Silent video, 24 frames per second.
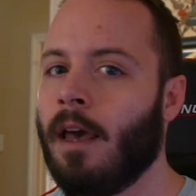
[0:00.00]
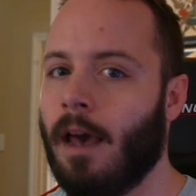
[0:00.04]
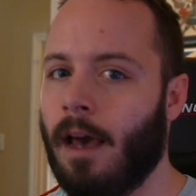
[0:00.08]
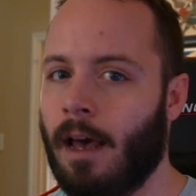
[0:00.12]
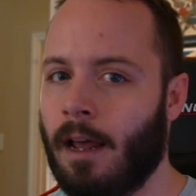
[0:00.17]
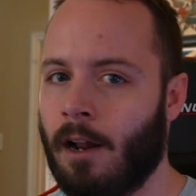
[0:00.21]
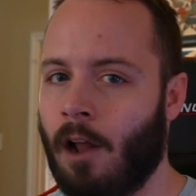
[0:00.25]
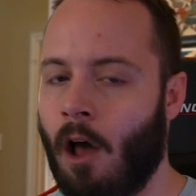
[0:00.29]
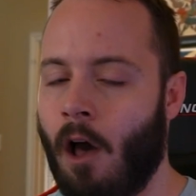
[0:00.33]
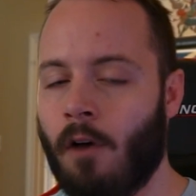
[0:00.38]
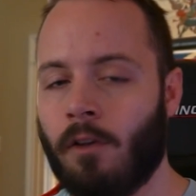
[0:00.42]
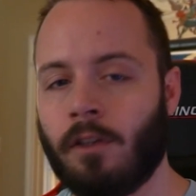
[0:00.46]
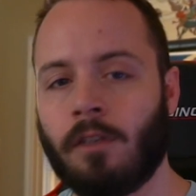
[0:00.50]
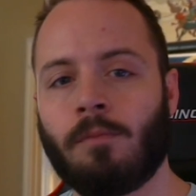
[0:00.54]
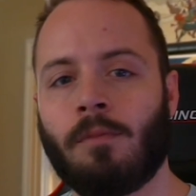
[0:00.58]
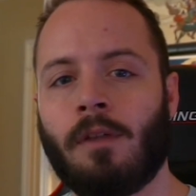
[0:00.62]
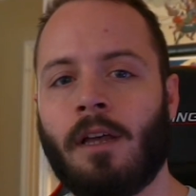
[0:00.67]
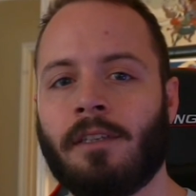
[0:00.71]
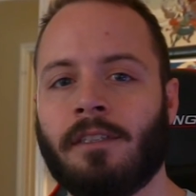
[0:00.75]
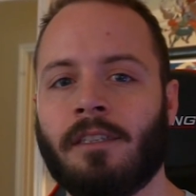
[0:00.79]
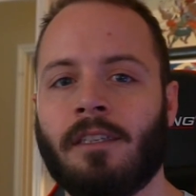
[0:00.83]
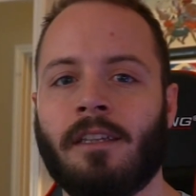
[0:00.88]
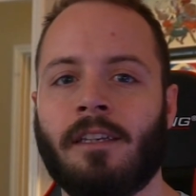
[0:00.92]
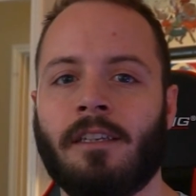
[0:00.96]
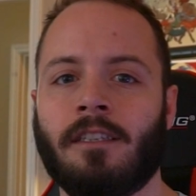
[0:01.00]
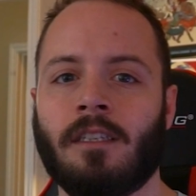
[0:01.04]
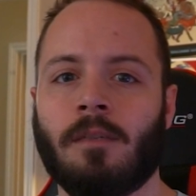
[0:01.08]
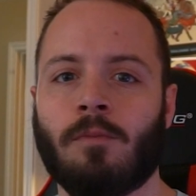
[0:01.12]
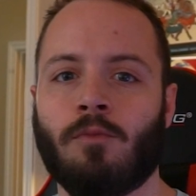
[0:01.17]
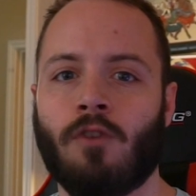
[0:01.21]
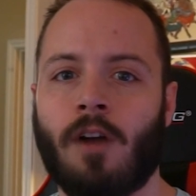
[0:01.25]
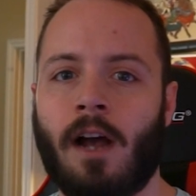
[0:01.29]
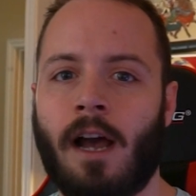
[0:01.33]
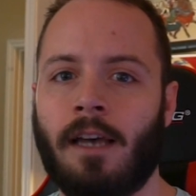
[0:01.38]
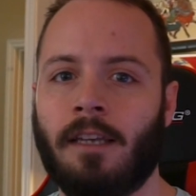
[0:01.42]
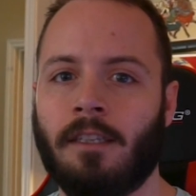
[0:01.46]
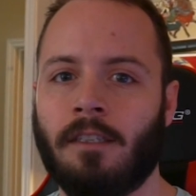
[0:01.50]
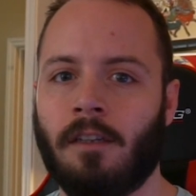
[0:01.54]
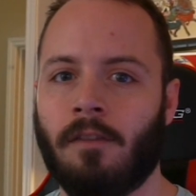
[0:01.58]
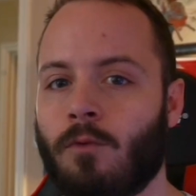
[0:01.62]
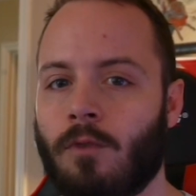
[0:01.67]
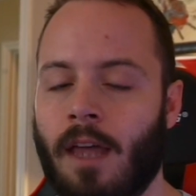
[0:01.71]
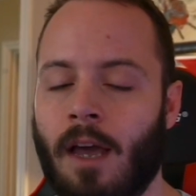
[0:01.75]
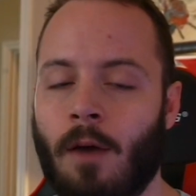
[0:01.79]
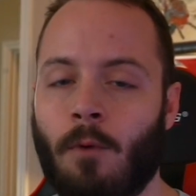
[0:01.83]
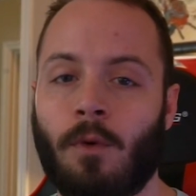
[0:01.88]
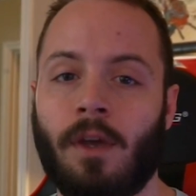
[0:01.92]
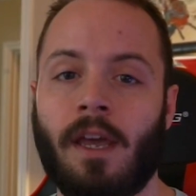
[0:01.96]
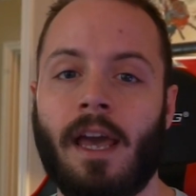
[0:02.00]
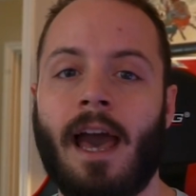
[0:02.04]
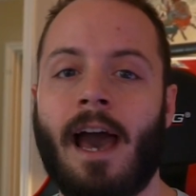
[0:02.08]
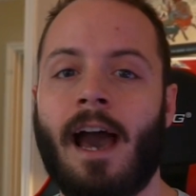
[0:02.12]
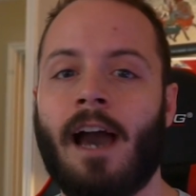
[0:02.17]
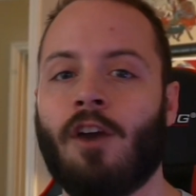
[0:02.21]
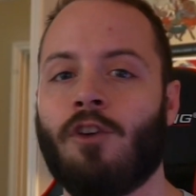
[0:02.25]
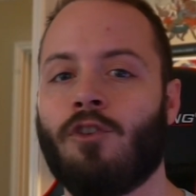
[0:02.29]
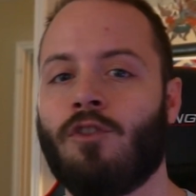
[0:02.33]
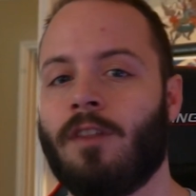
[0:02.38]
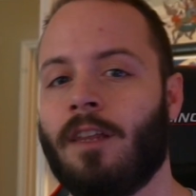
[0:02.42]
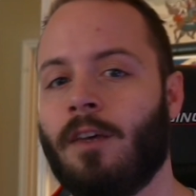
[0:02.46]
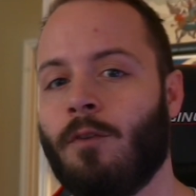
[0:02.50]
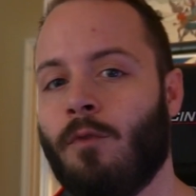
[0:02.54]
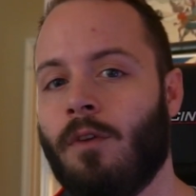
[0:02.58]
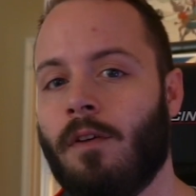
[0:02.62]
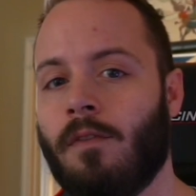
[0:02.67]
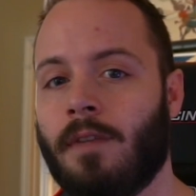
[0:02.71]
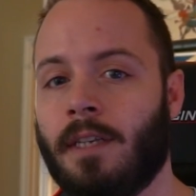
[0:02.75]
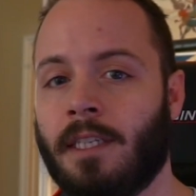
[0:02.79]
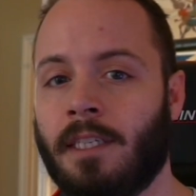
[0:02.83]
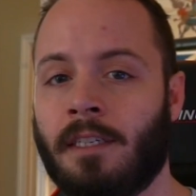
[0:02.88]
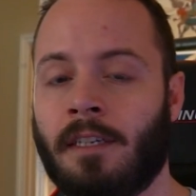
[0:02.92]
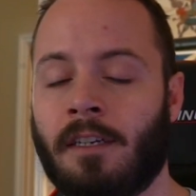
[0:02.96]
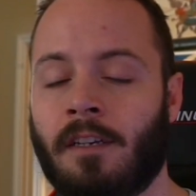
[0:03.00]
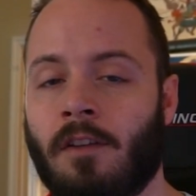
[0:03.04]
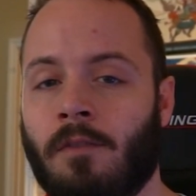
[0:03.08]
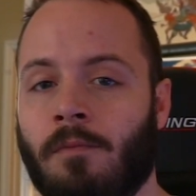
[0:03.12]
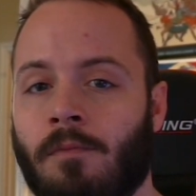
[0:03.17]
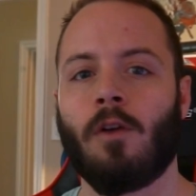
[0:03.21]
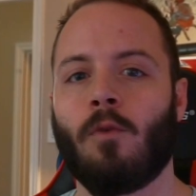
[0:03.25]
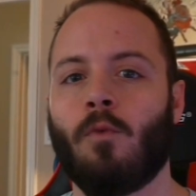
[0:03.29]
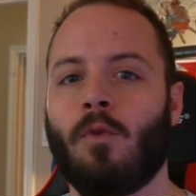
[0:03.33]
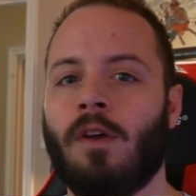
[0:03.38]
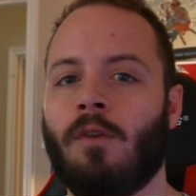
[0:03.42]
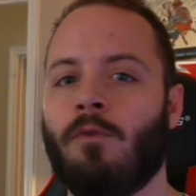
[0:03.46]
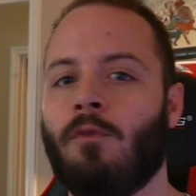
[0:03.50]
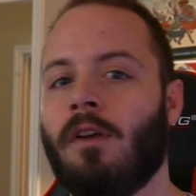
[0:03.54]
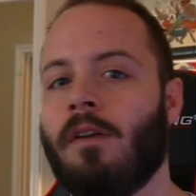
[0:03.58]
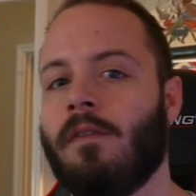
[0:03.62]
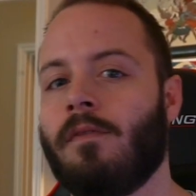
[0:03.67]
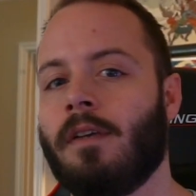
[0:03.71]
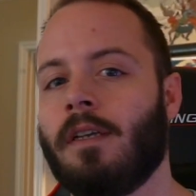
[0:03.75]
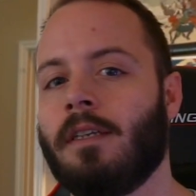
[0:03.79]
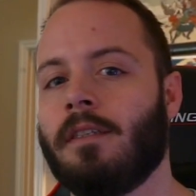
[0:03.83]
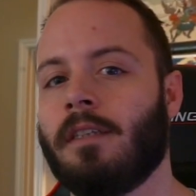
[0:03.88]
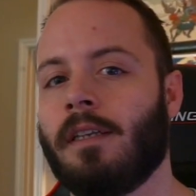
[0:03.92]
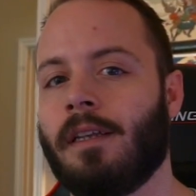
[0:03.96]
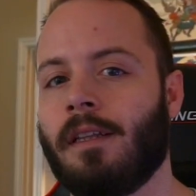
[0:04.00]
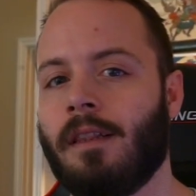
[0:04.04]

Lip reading: and I was pleasantly surprised that we actually revisited them. We revisit